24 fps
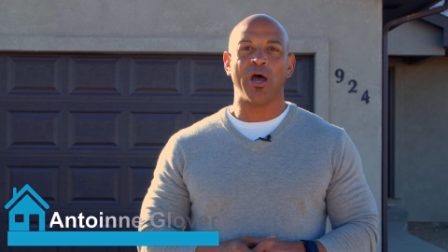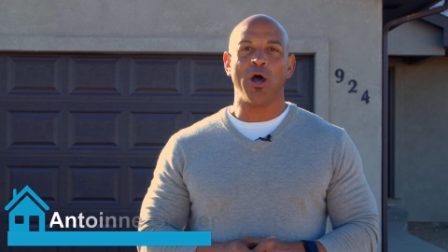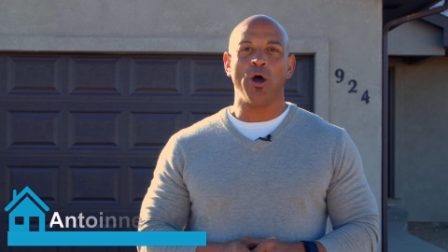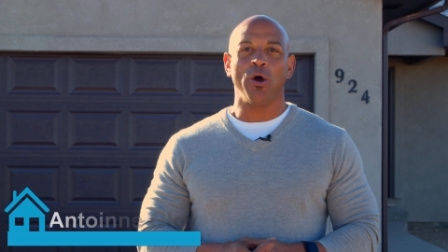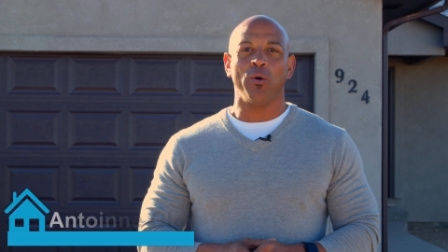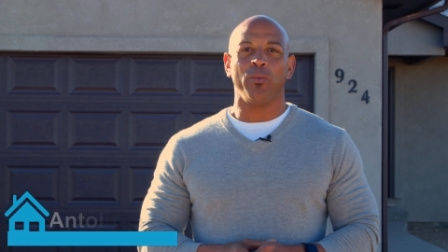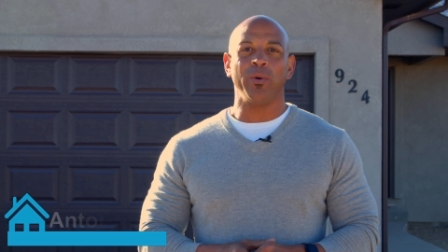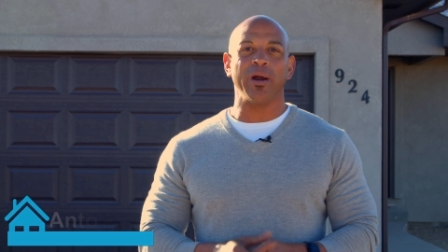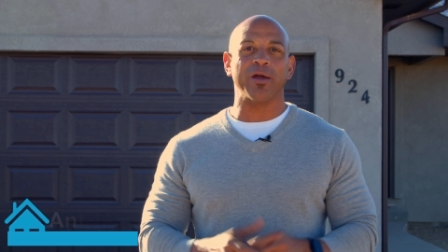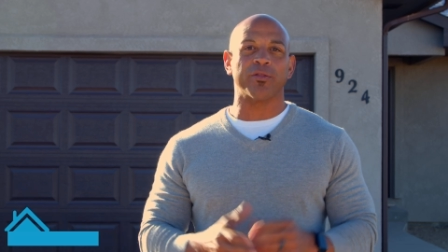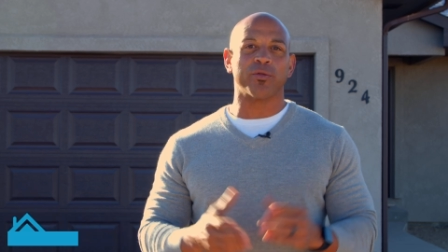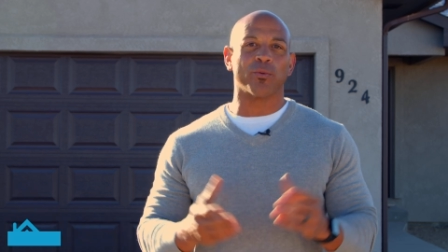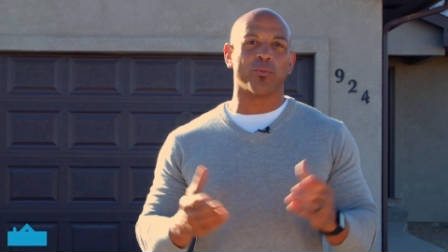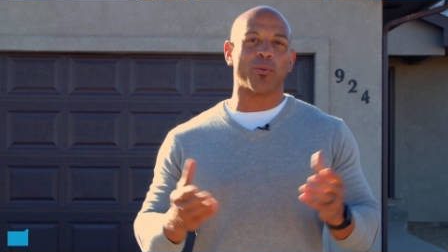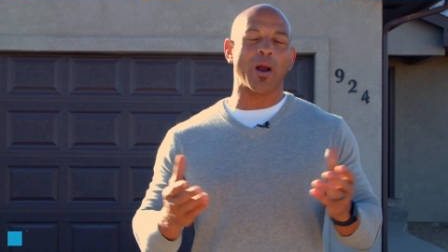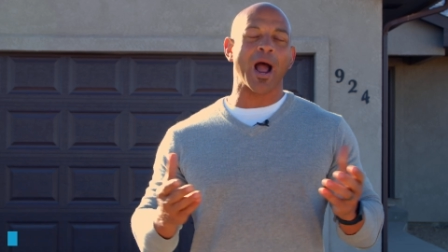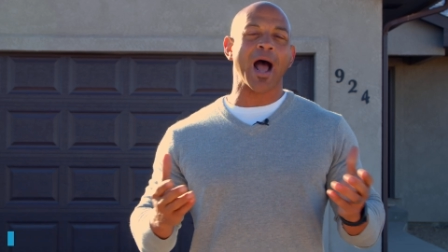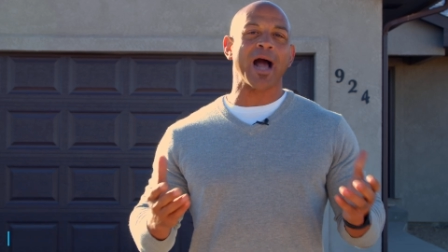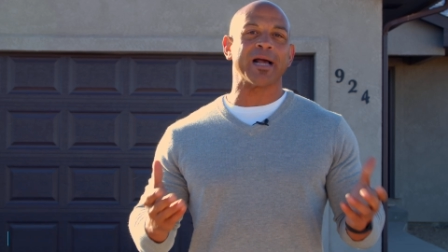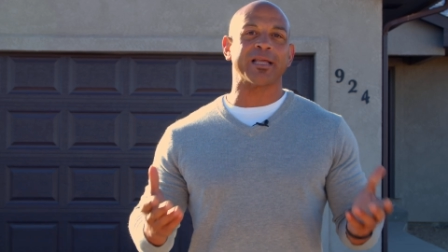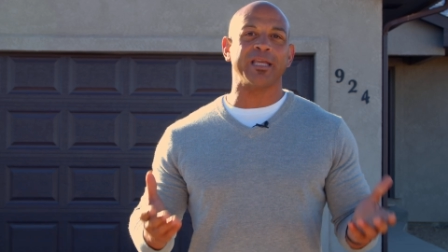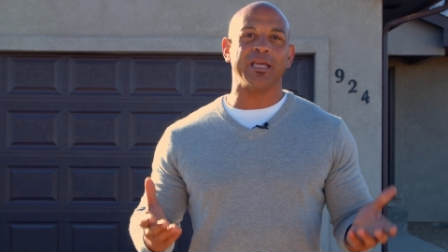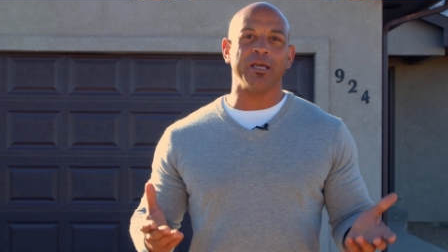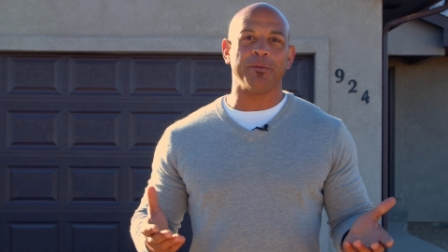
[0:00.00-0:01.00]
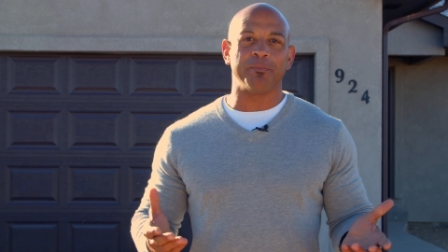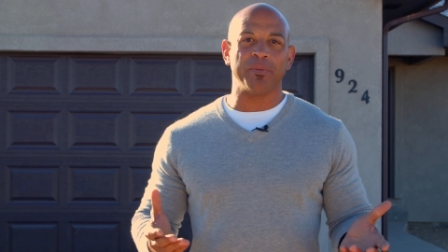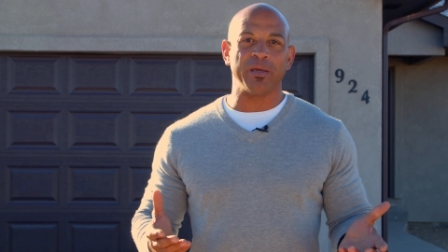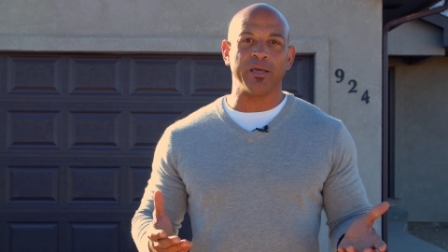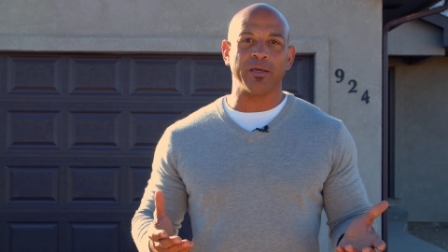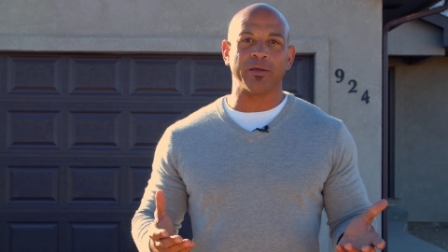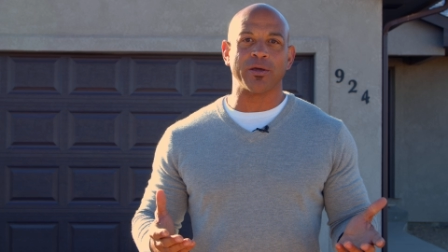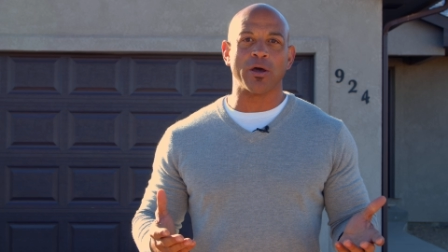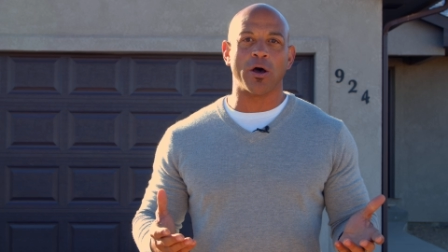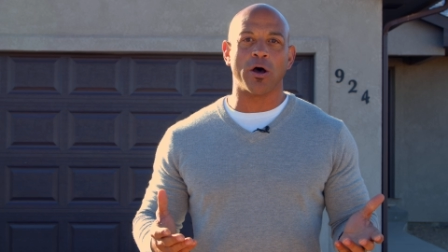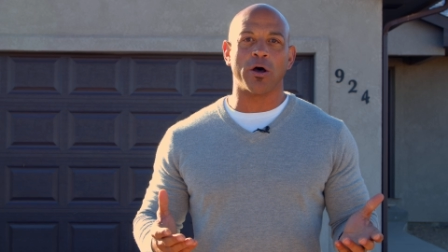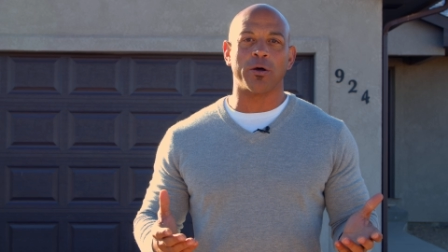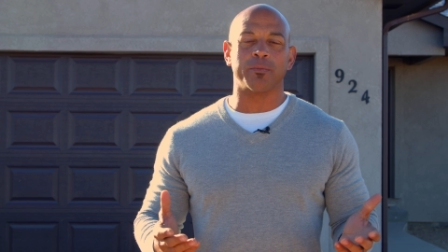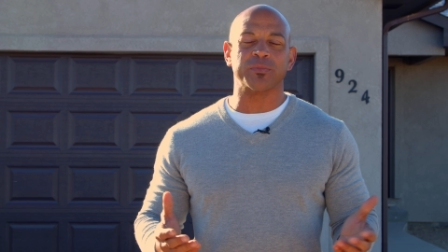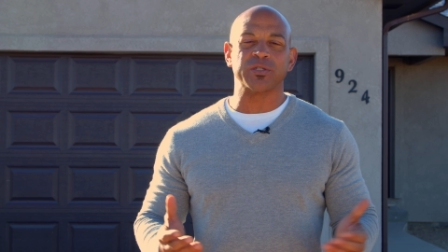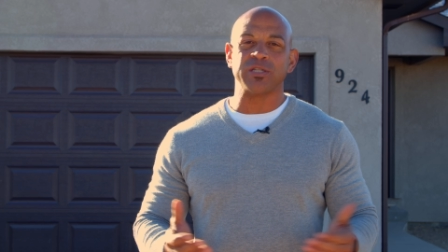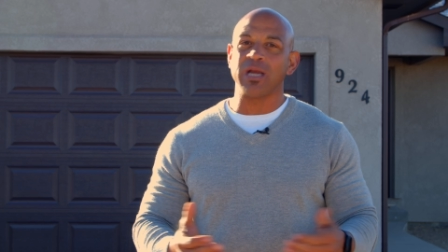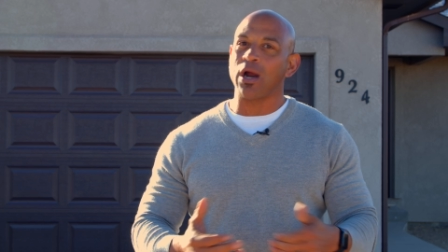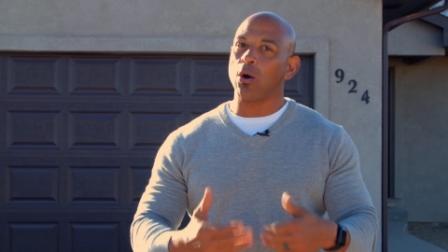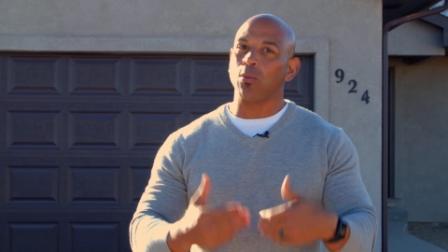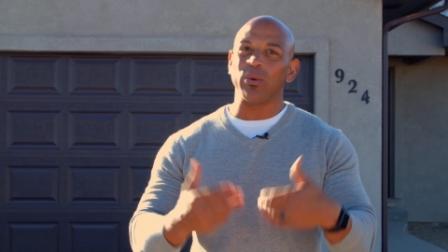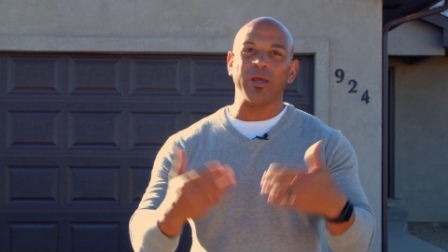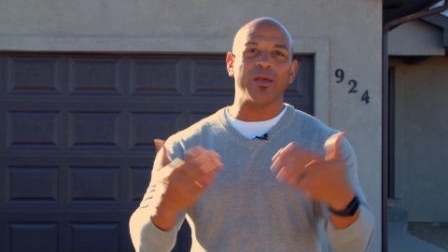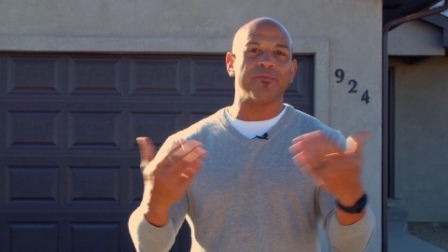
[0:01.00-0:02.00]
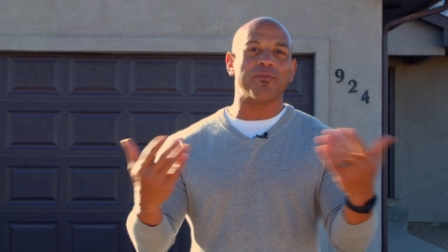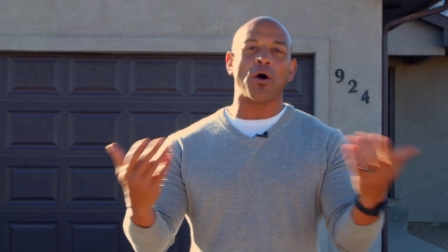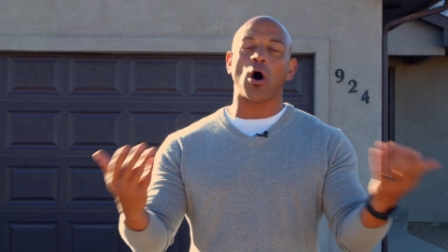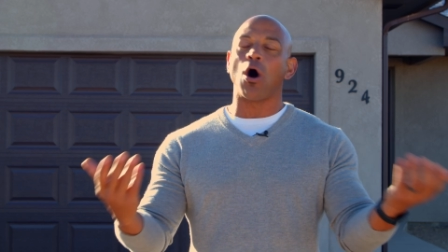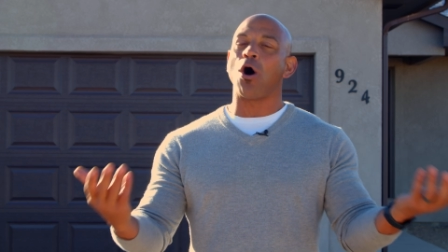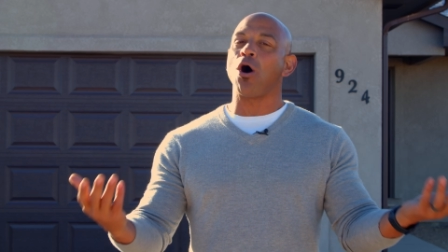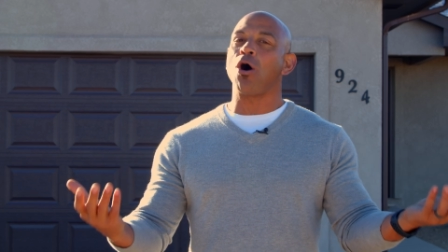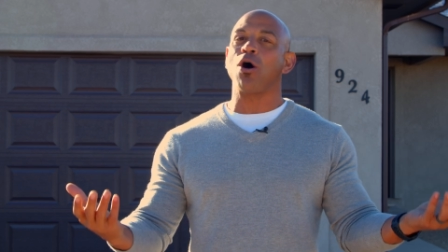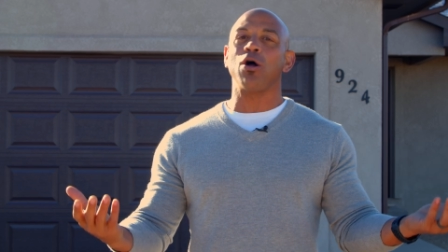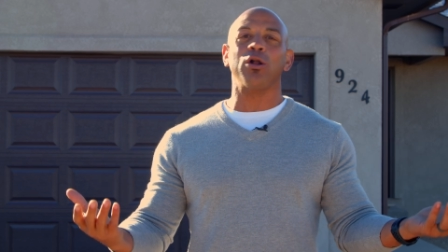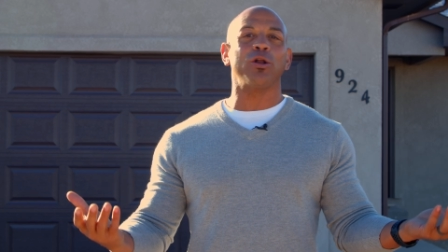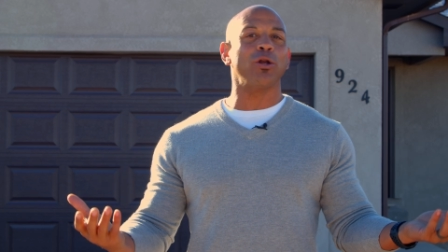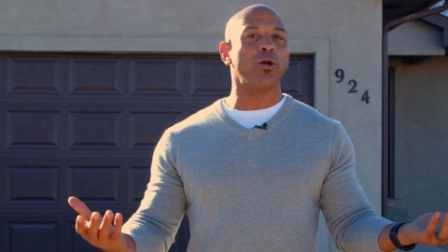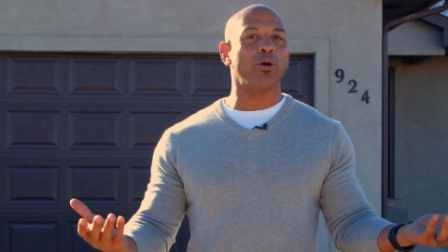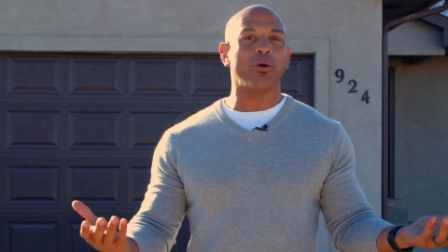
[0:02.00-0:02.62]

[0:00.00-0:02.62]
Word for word: with Rocky P. Now we've all